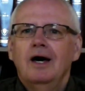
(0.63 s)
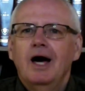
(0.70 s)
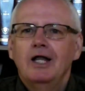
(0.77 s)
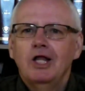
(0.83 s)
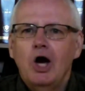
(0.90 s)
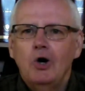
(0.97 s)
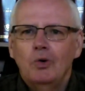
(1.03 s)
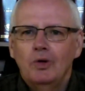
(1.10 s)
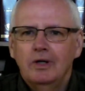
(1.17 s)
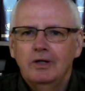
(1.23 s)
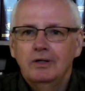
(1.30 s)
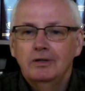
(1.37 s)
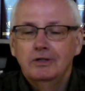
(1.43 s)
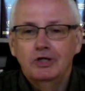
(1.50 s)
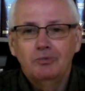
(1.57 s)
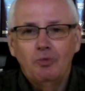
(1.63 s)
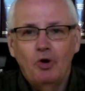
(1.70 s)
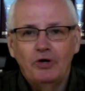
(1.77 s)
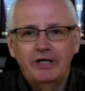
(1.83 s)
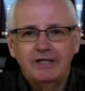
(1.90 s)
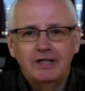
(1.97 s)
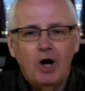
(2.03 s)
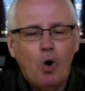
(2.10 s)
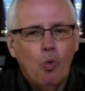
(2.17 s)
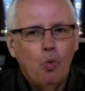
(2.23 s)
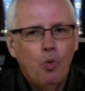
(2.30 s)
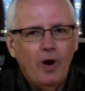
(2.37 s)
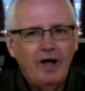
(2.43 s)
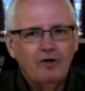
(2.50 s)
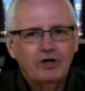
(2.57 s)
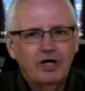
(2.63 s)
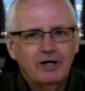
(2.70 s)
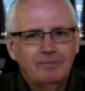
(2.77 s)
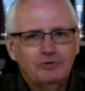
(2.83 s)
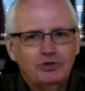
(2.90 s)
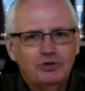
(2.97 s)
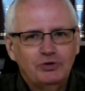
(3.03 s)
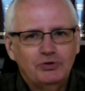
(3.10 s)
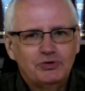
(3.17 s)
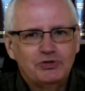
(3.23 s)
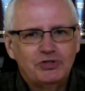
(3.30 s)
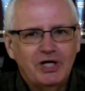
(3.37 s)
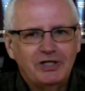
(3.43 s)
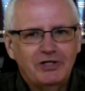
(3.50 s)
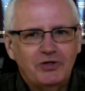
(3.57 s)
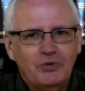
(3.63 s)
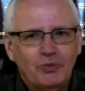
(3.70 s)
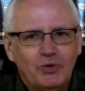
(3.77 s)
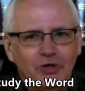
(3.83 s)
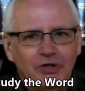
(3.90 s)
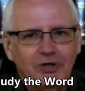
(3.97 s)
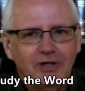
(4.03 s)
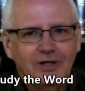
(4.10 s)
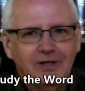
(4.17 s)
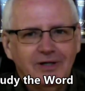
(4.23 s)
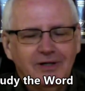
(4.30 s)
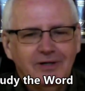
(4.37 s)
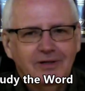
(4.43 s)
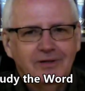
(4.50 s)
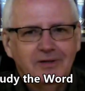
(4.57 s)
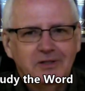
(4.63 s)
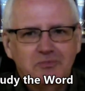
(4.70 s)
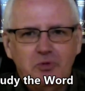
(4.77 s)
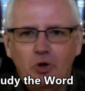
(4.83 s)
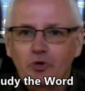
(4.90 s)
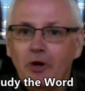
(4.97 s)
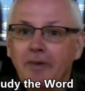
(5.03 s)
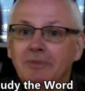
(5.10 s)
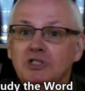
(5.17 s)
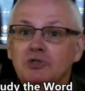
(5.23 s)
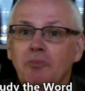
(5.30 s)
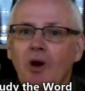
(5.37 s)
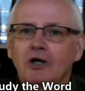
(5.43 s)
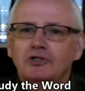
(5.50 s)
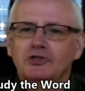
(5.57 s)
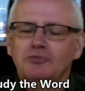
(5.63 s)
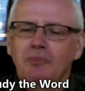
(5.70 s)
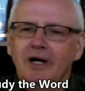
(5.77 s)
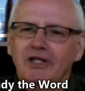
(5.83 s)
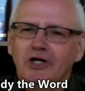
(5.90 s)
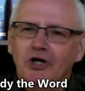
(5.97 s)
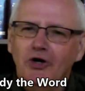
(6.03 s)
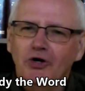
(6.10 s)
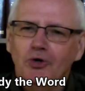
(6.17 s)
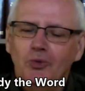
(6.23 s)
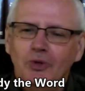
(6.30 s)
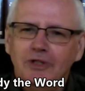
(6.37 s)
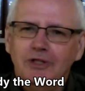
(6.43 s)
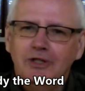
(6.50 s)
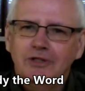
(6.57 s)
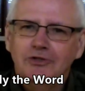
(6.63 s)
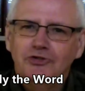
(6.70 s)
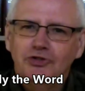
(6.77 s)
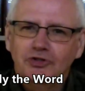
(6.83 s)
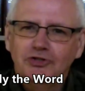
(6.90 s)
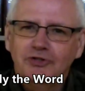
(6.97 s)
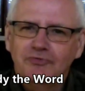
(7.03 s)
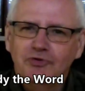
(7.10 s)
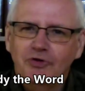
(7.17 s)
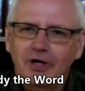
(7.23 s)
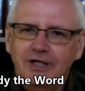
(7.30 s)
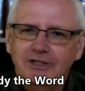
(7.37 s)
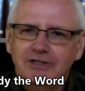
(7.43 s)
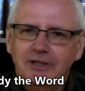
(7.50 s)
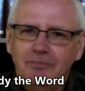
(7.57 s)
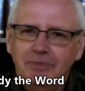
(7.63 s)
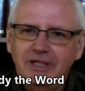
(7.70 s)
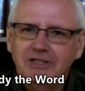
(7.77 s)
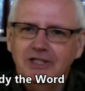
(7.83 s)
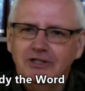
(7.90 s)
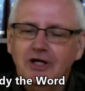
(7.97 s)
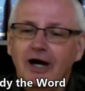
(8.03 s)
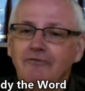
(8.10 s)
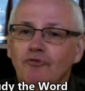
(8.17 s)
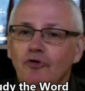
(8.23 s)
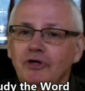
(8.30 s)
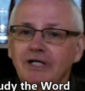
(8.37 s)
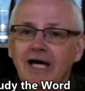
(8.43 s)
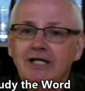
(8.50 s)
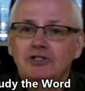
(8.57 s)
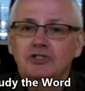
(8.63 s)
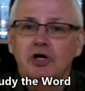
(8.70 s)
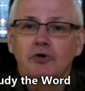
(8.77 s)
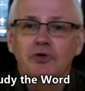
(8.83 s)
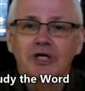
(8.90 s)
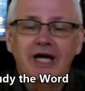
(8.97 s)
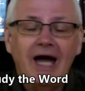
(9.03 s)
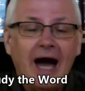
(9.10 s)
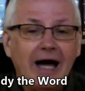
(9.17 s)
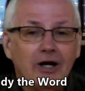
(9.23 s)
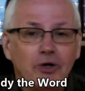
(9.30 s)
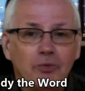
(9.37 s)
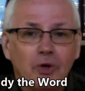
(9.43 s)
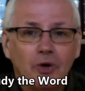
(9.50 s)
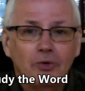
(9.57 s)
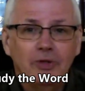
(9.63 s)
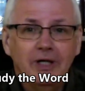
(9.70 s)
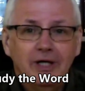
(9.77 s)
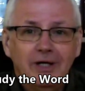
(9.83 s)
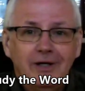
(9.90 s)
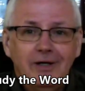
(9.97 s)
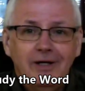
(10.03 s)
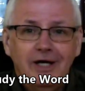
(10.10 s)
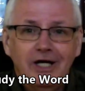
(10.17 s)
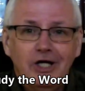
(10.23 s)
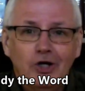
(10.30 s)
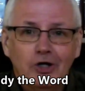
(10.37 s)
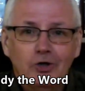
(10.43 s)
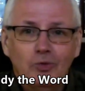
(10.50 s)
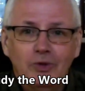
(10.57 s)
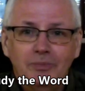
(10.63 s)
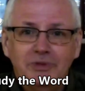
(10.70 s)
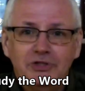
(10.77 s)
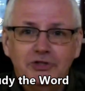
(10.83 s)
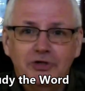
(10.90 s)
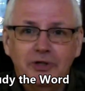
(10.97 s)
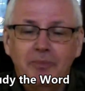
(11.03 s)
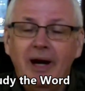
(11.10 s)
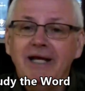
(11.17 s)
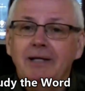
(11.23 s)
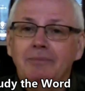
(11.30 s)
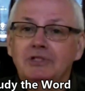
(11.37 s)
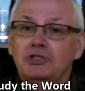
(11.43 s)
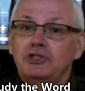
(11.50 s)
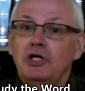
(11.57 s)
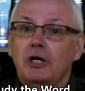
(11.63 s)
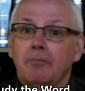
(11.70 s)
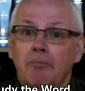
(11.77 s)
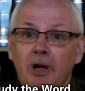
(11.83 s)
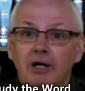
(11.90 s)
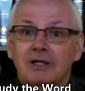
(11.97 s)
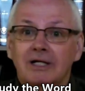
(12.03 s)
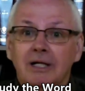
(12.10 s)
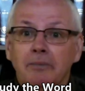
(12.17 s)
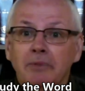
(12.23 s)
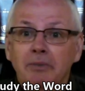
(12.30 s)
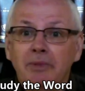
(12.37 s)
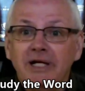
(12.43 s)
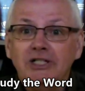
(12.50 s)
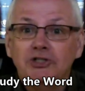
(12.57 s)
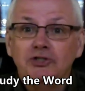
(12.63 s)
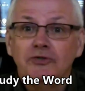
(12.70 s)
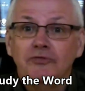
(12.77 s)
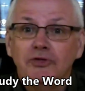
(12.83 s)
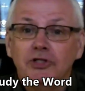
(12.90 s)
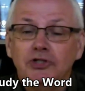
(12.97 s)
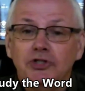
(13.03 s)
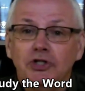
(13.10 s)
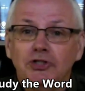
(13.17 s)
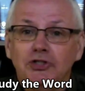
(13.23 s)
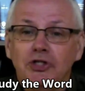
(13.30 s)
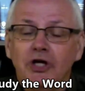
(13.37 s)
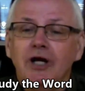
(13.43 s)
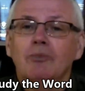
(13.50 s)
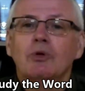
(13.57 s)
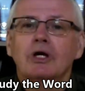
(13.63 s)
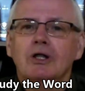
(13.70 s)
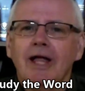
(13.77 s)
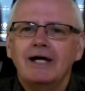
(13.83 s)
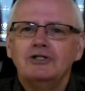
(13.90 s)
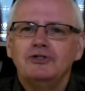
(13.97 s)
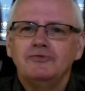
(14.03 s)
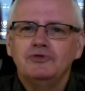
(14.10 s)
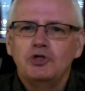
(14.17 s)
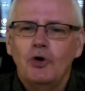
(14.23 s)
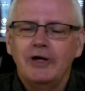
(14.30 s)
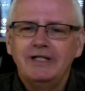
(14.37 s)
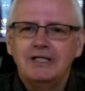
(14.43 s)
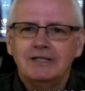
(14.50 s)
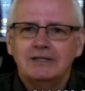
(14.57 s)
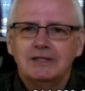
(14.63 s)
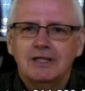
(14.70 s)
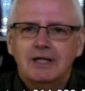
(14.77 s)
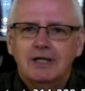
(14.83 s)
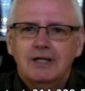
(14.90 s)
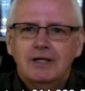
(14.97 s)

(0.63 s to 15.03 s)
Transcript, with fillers: Hello, good morning. Welcome to Study the Word. This program is sponsored by the Kirkwood Church of Christ that meets at 948 South Geyer Road in Kirkwood, Missouri. My name is Chuck Bartlett. I'm the minister for the church there, and we're glad you've joined us.